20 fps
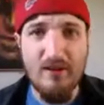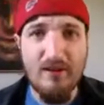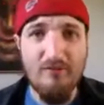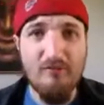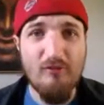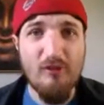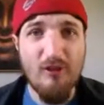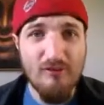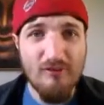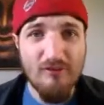
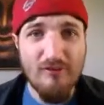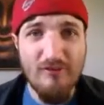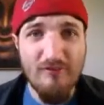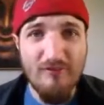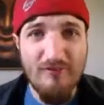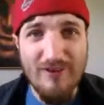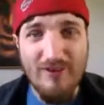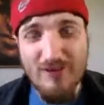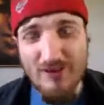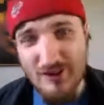They've got
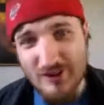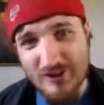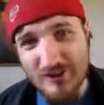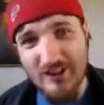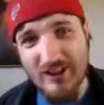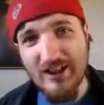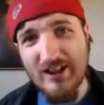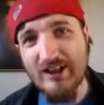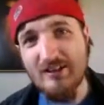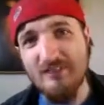stuff they
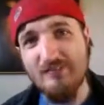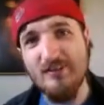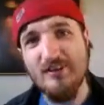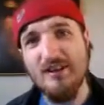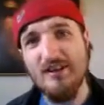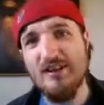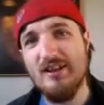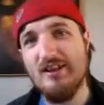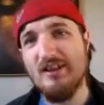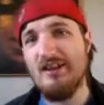shouldn't have,
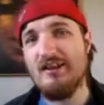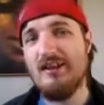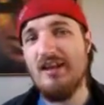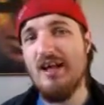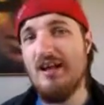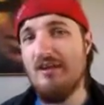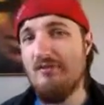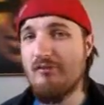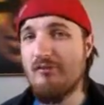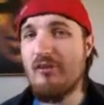and
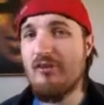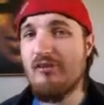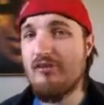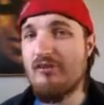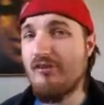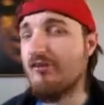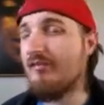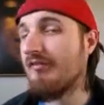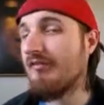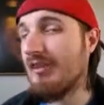haven't
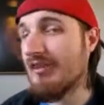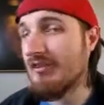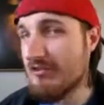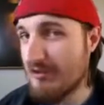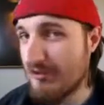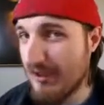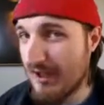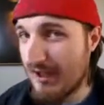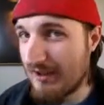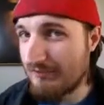got stuff they
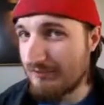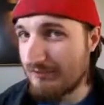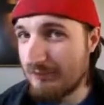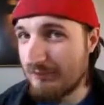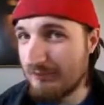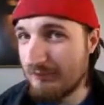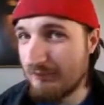should have.